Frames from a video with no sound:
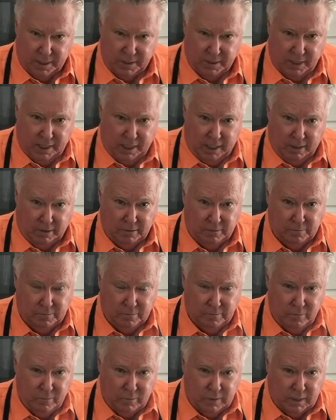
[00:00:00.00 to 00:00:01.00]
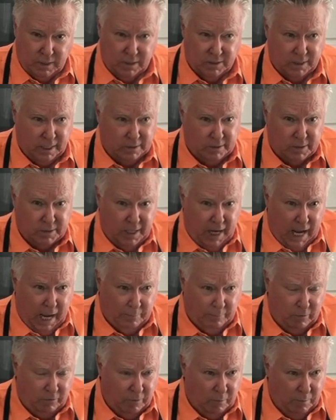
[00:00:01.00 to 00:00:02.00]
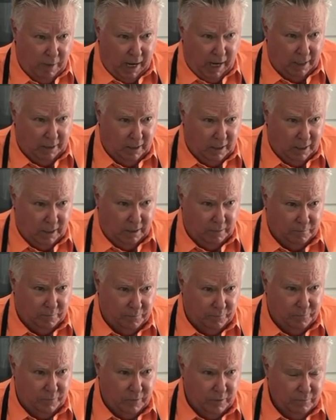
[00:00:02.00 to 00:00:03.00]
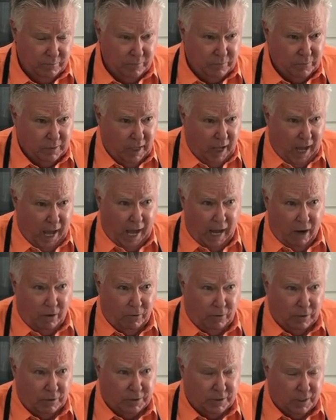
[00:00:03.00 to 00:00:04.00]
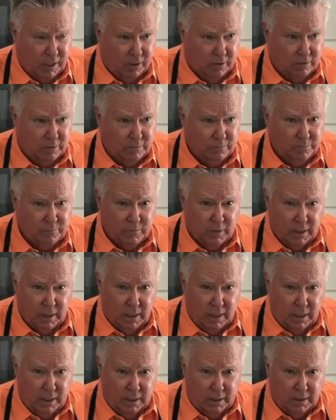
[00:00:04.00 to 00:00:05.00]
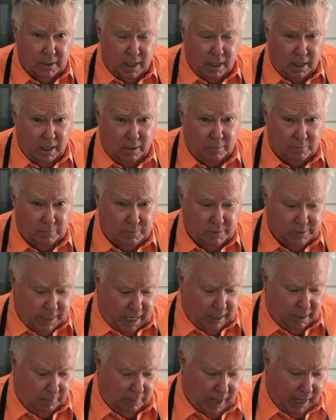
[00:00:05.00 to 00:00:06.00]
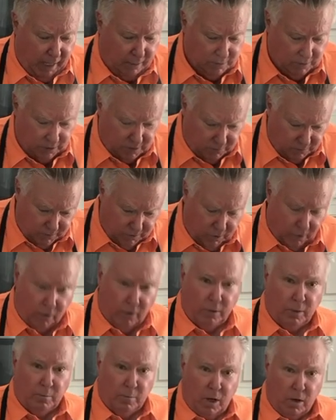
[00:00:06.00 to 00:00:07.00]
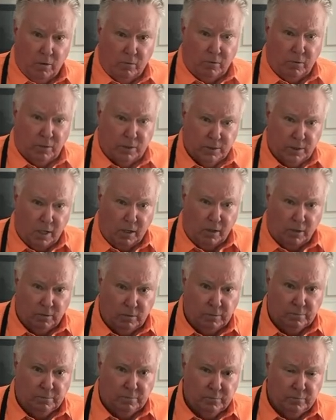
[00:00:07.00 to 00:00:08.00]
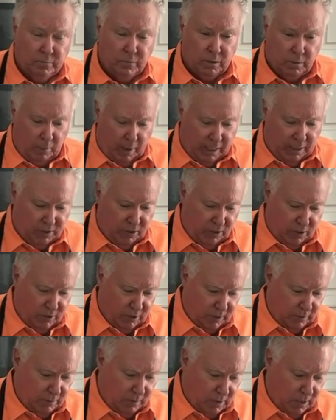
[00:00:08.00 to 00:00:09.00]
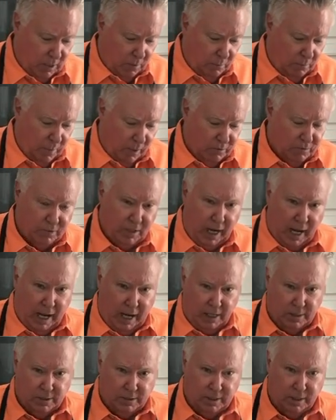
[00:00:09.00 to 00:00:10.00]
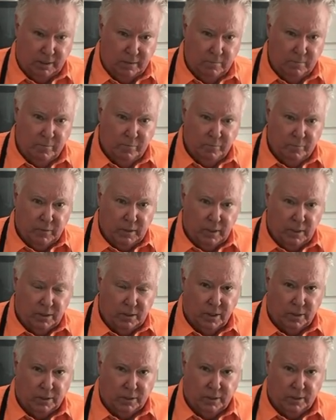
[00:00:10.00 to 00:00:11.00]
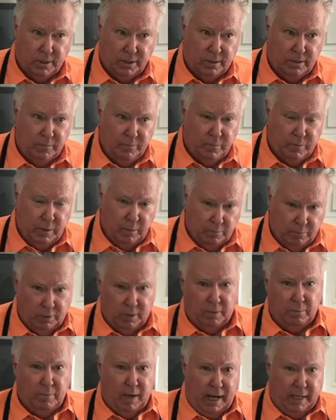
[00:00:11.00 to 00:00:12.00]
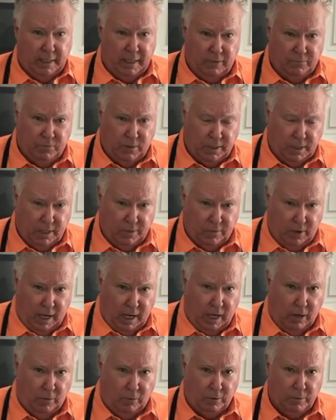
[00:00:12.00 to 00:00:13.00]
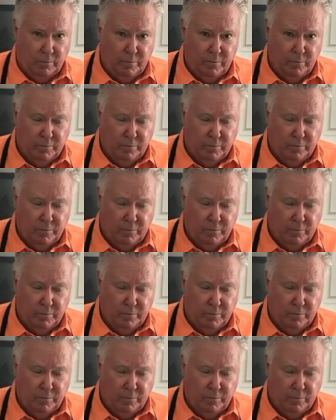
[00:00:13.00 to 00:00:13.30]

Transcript: in there, set the timer for about an um, hour or so. Um, take them out, just turn them over is all. To make sure that, you know, both sides get cooked good. Put them back in for another hour,